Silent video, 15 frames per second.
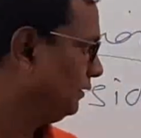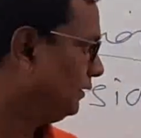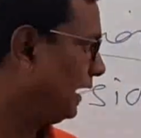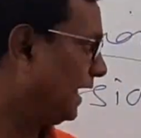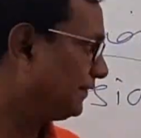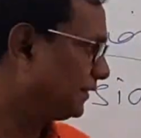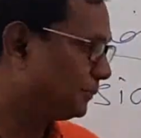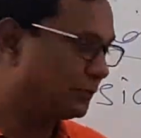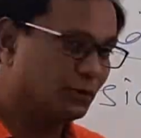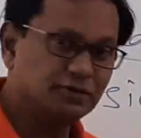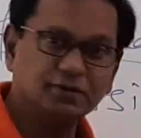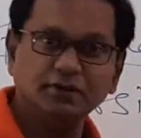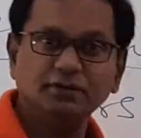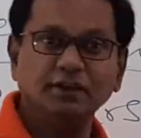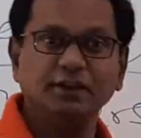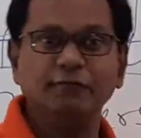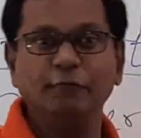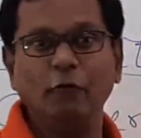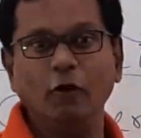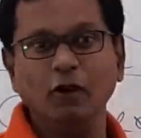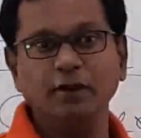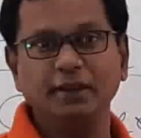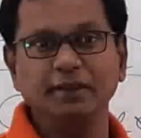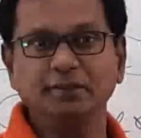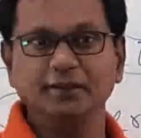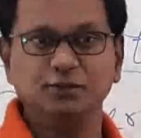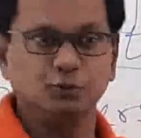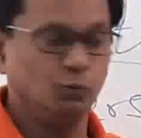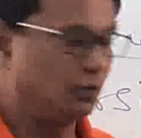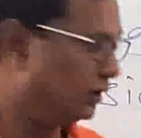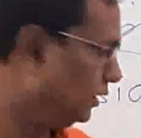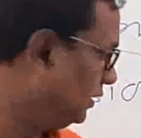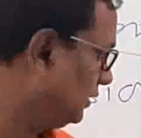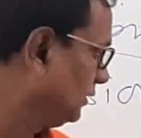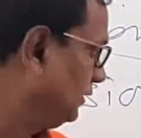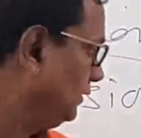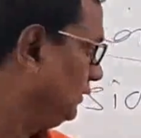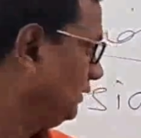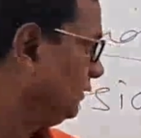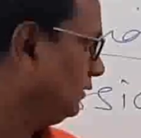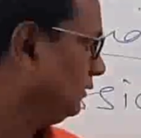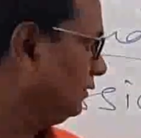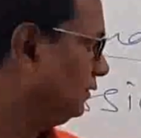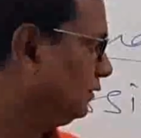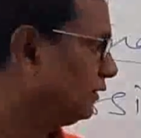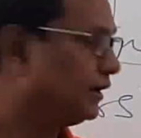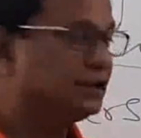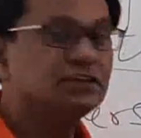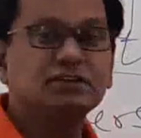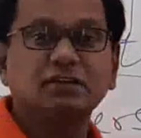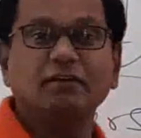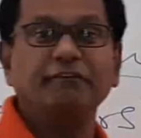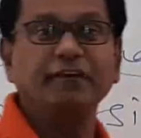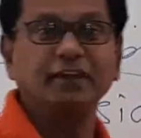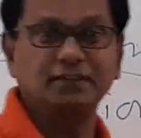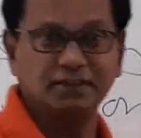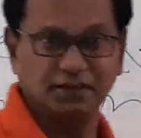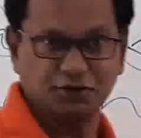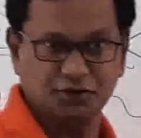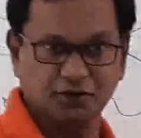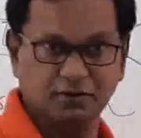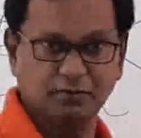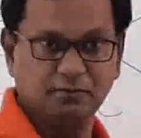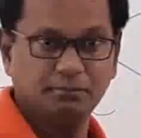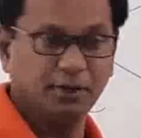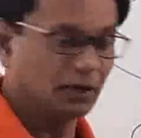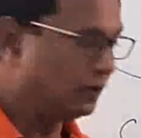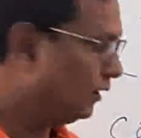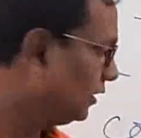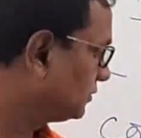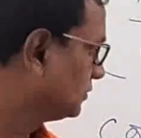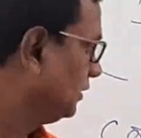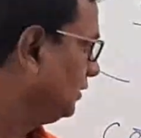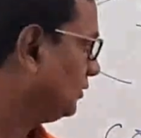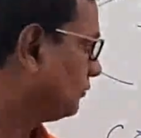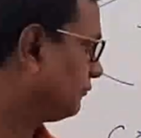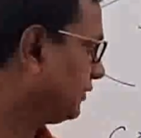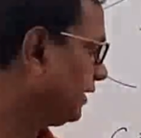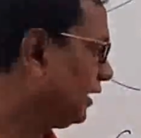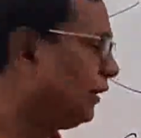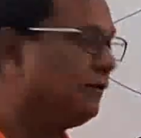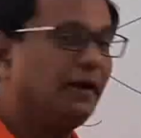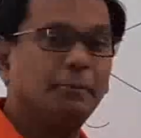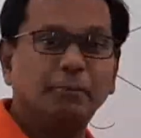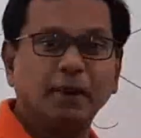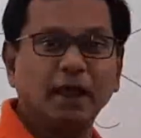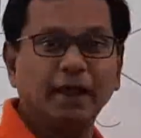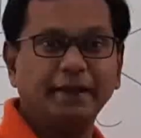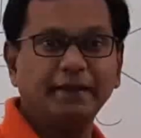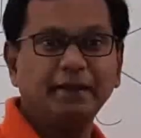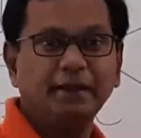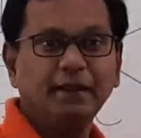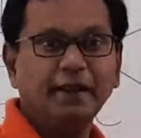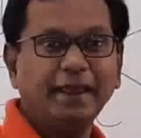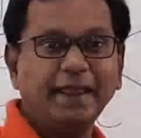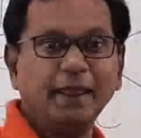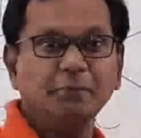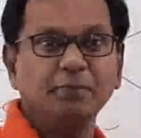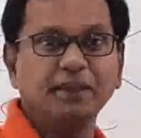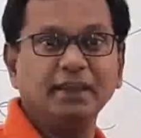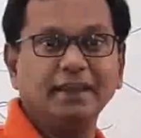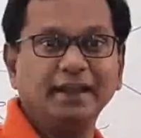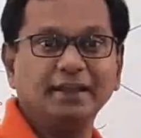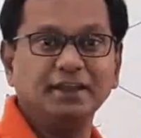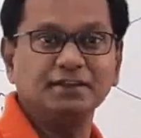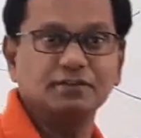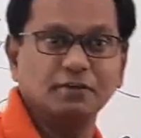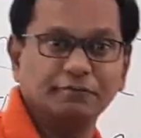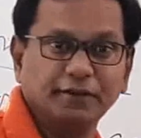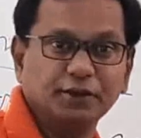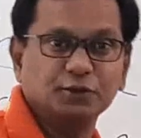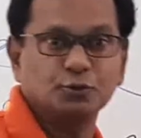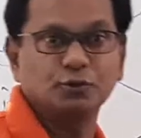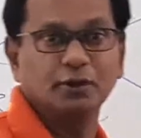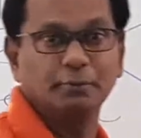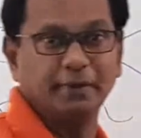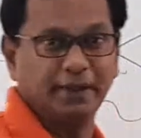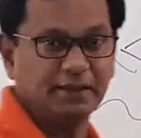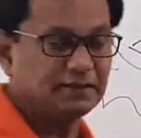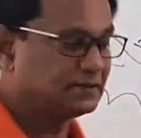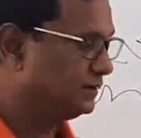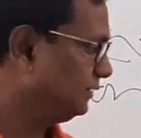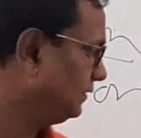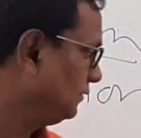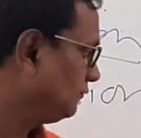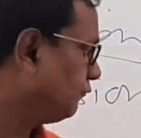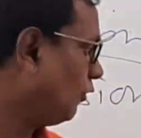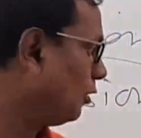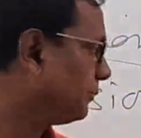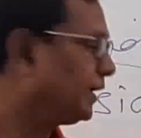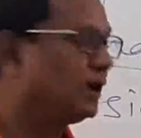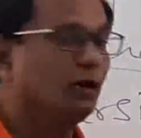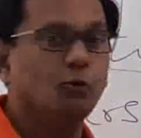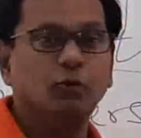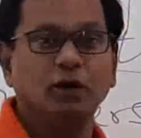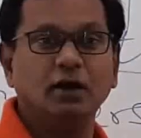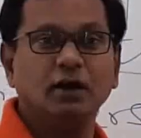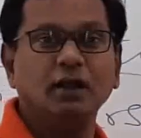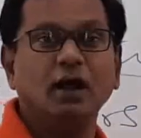And the process involved in this word is suffixation because we have applied ment suffix to the base, forming the word